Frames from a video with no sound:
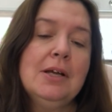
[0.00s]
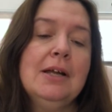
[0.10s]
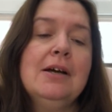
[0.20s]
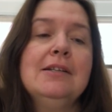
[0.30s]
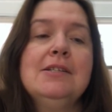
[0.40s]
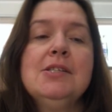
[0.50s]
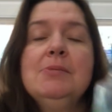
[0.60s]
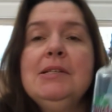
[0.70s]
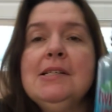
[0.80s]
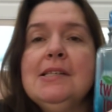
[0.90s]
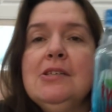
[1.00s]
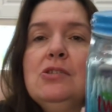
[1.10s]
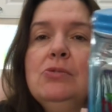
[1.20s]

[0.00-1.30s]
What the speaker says: I got this one that says